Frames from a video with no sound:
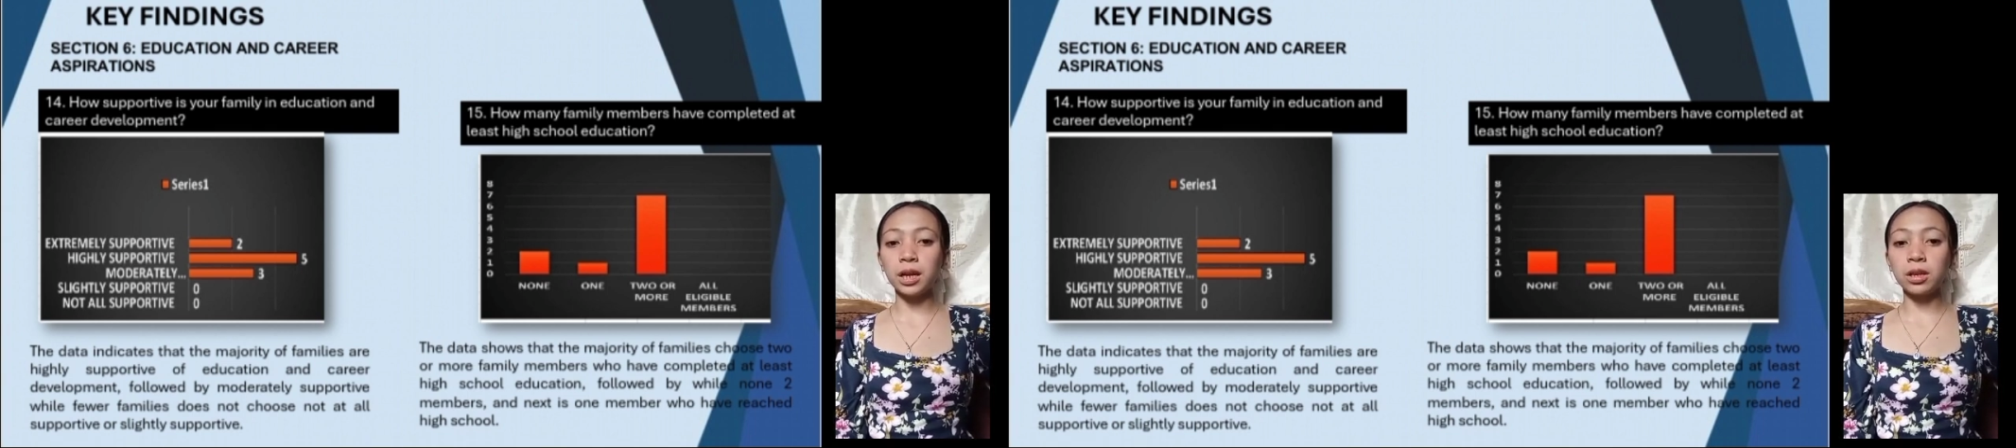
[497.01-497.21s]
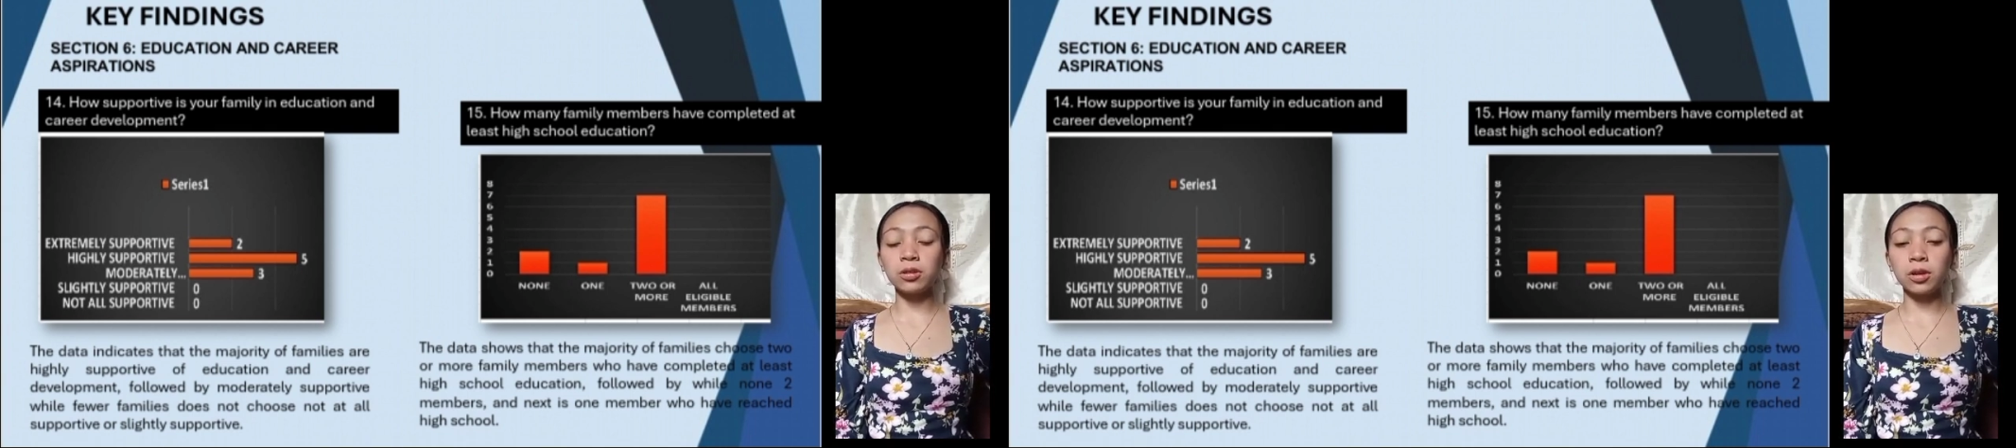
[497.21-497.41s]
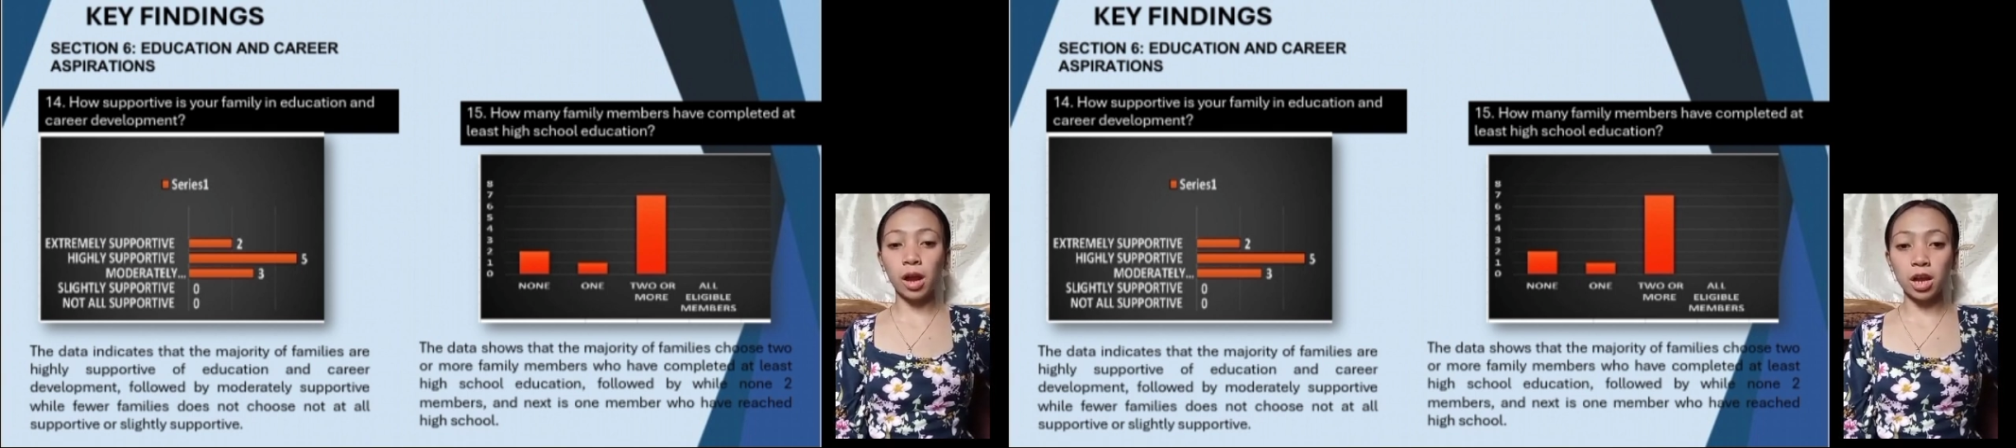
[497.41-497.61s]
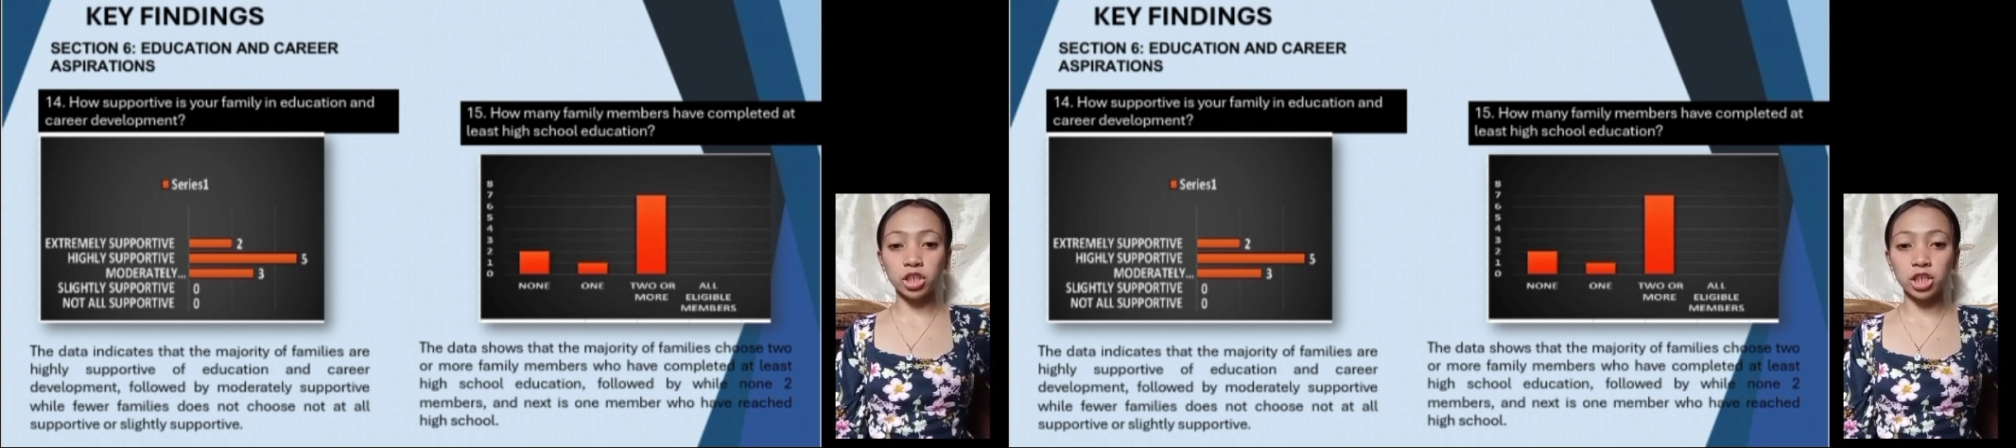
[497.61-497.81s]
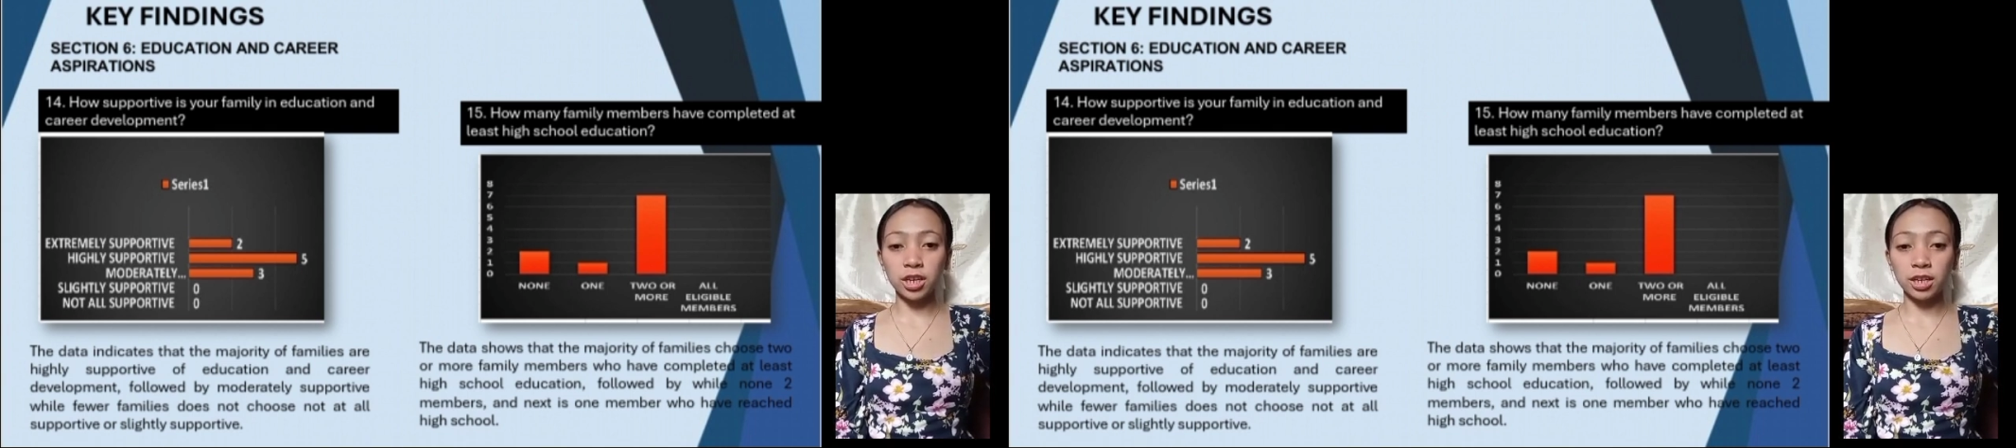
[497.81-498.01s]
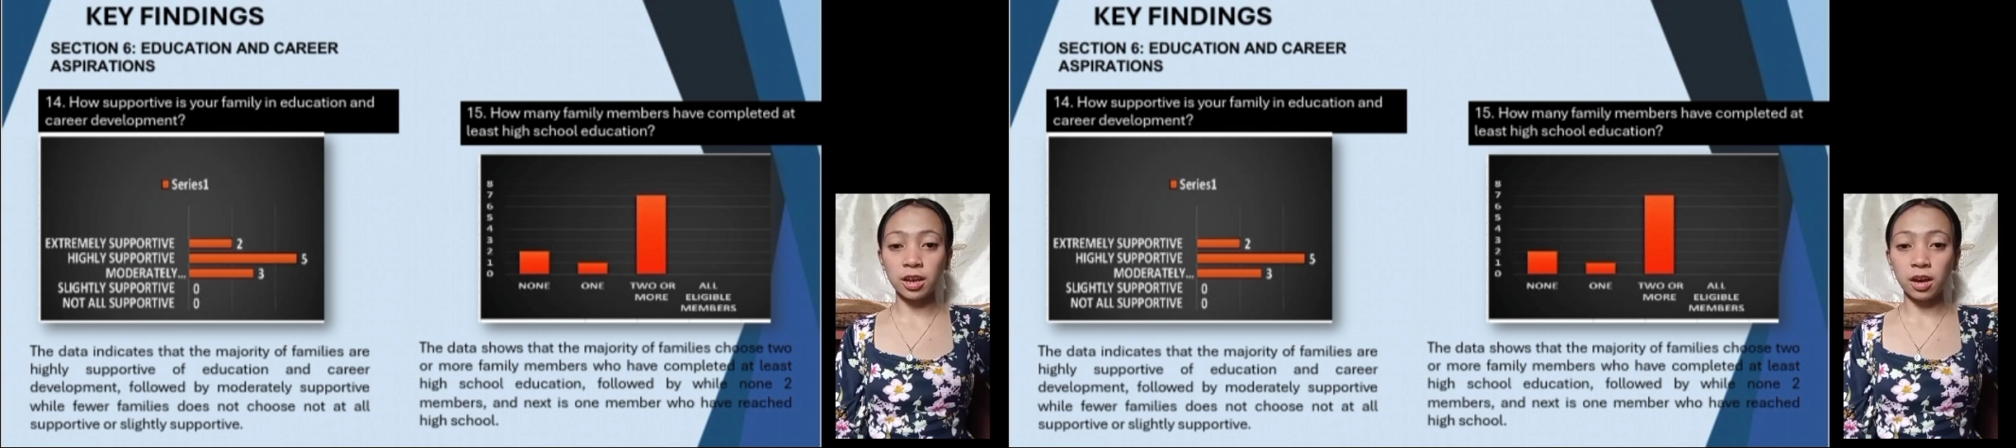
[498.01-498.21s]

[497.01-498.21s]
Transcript: in education and